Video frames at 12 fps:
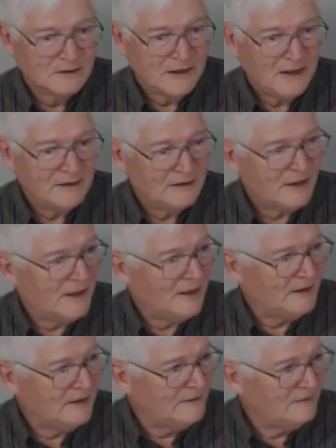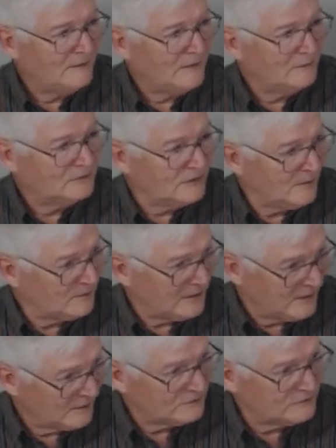Can't I give them
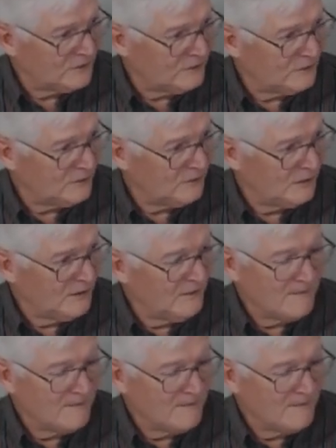something else to do